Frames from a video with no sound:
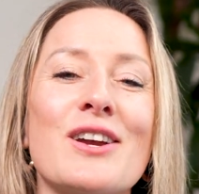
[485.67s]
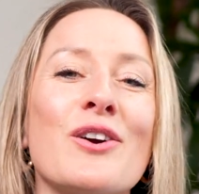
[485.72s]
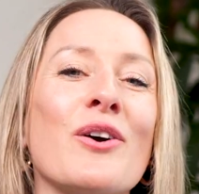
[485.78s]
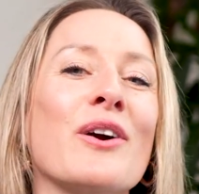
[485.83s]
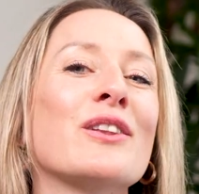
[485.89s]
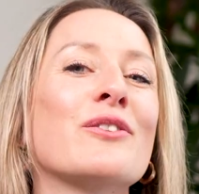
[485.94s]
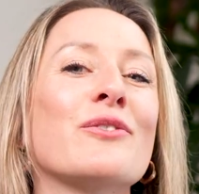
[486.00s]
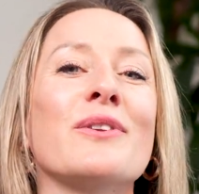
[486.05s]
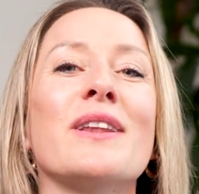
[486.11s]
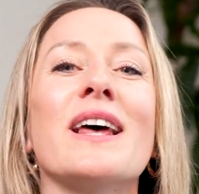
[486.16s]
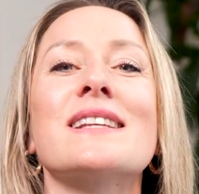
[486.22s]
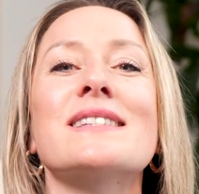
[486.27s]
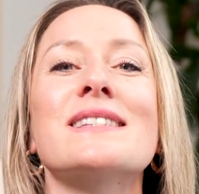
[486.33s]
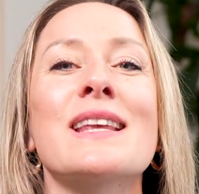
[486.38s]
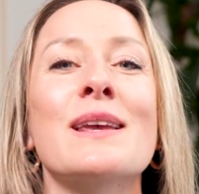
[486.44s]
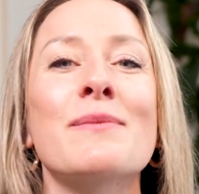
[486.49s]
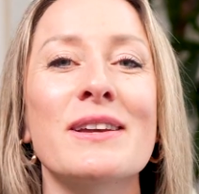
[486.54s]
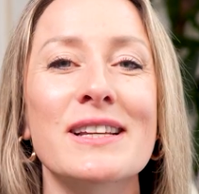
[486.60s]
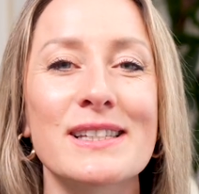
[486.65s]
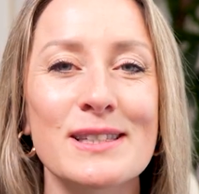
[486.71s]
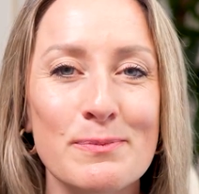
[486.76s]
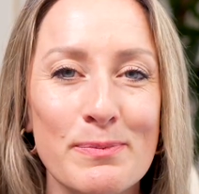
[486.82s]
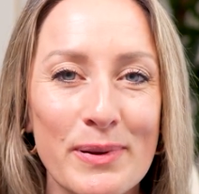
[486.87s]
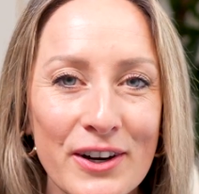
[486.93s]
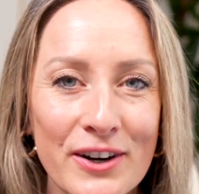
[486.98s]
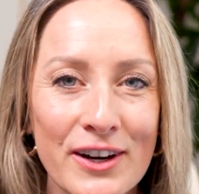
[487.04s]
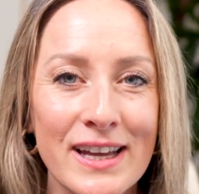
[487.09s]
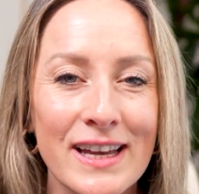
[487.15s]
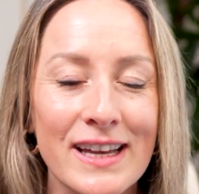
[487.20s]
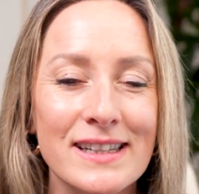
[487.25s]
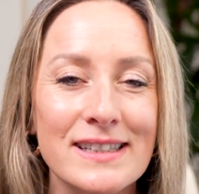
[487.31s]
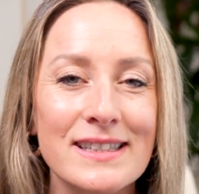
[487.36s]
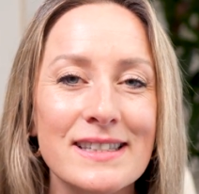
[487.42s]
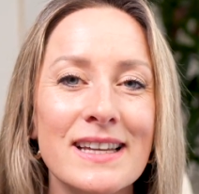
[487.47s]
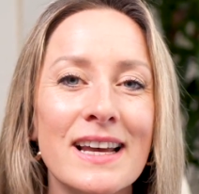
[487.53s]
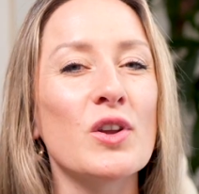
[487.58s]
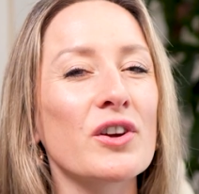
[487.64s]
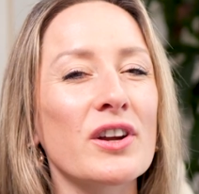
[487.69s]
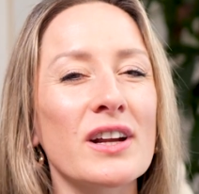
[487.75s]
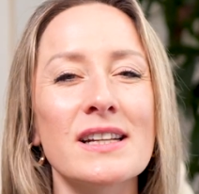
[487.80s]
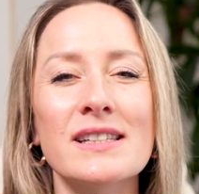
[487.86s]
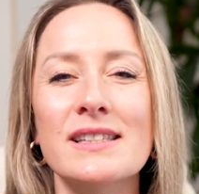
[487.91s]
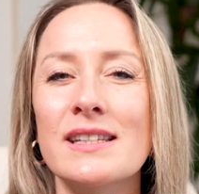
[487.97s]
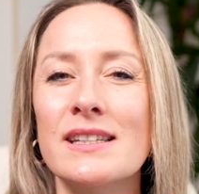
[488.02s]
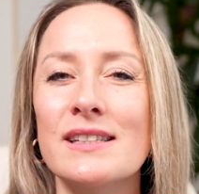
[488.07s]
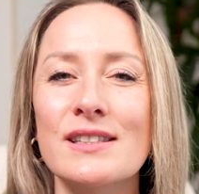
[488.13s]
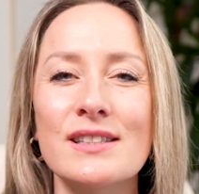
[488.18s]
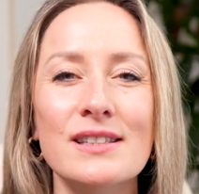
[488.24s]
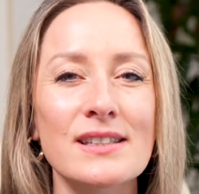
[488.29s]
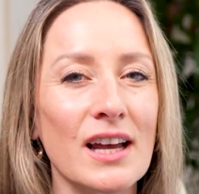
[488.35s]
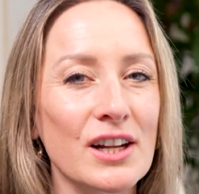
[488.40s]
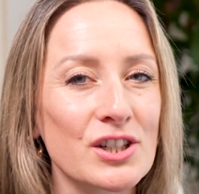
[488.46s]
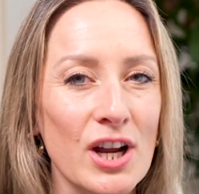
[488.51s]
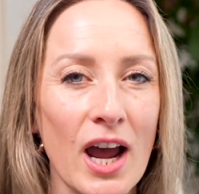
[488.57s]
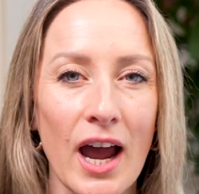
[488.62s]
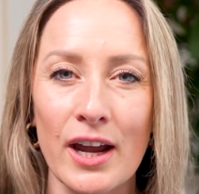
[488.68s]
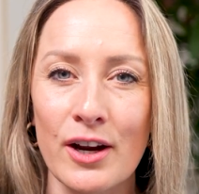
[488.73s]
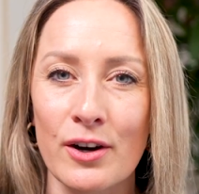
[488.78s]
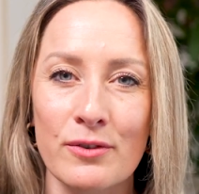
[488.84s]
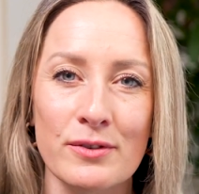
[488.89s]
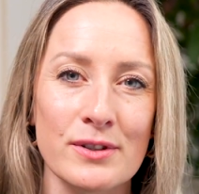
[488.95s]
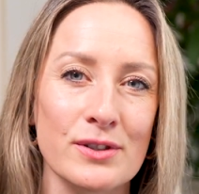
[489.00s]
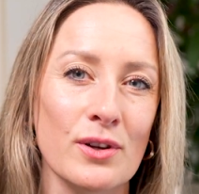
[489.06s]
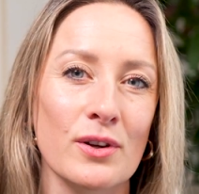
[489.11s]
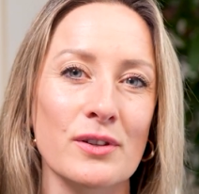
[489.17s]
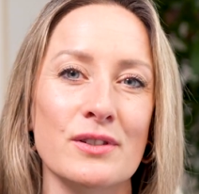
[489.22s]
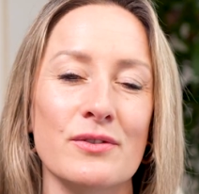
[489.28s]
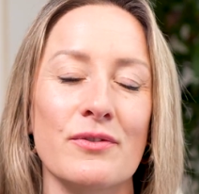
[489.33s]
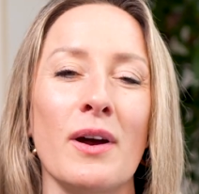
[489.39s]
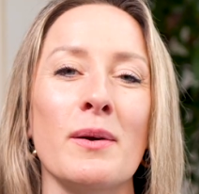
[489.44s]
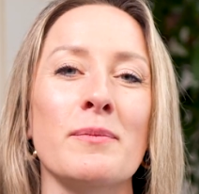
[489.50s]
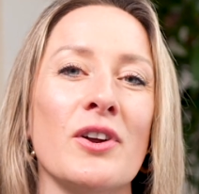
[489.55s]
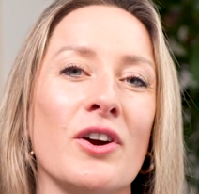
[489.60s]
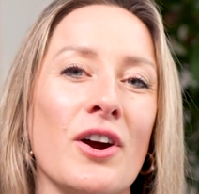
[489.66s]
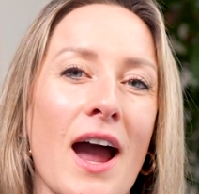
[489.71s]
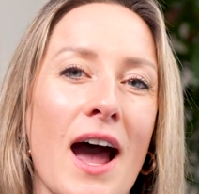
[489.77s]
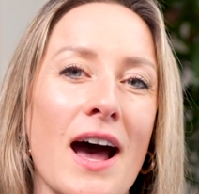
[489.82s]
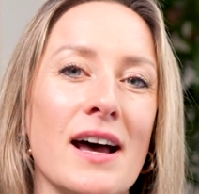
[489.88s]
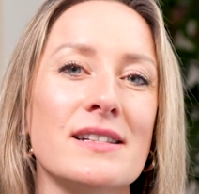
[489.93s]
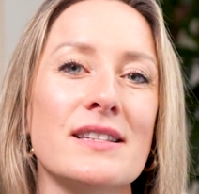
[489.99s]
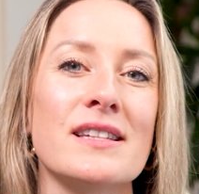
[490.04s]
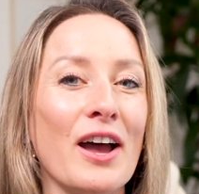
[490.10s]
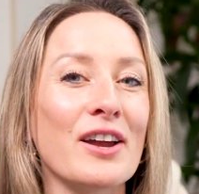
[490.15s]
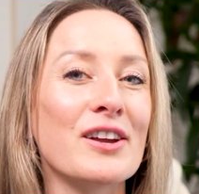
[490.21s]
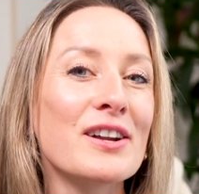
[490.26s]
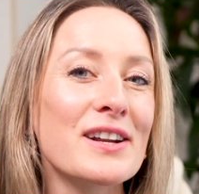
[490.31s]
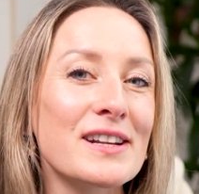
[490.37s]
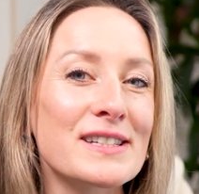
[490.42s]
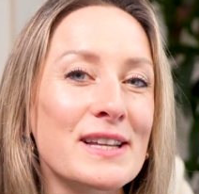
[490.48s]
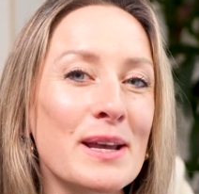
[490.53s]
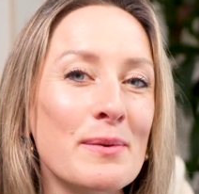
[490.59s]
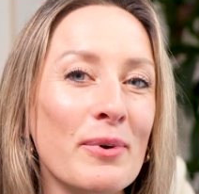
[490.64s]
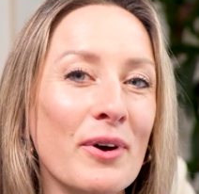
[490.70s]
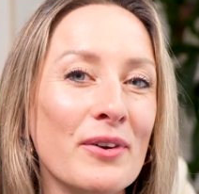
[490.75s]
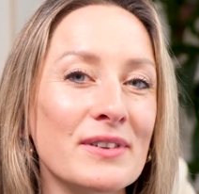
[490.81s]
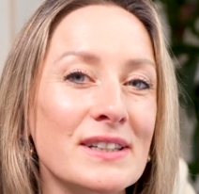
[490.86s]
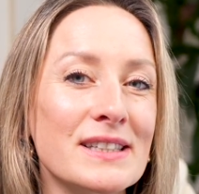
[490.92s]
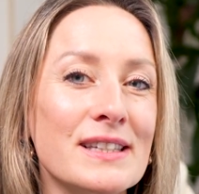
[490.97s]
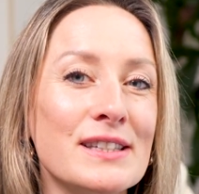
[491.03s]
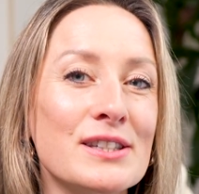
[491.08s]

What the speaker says: Going through that same experience, you're gonna see such higher results from your ads. A good example of this